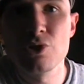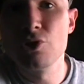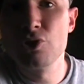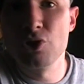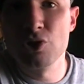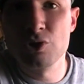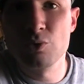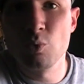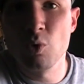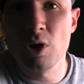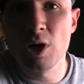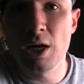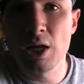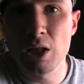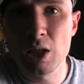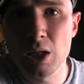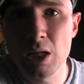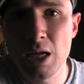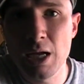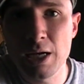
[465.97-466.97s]
is just what I
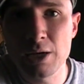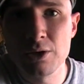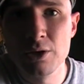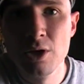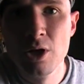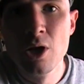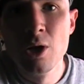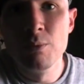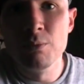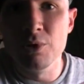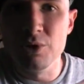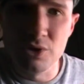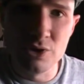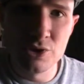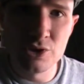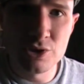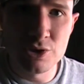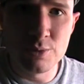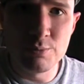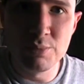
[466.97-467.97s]
collect, but this
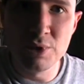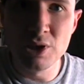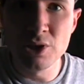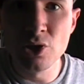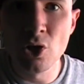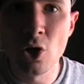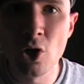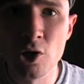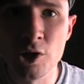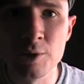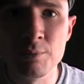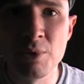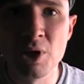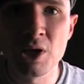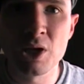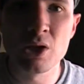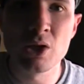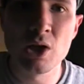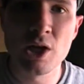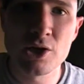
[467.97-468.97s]
is the big dog in my
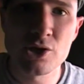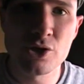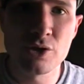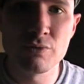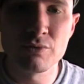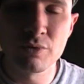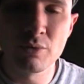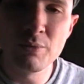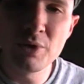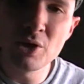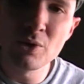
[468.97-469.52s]
collection. For me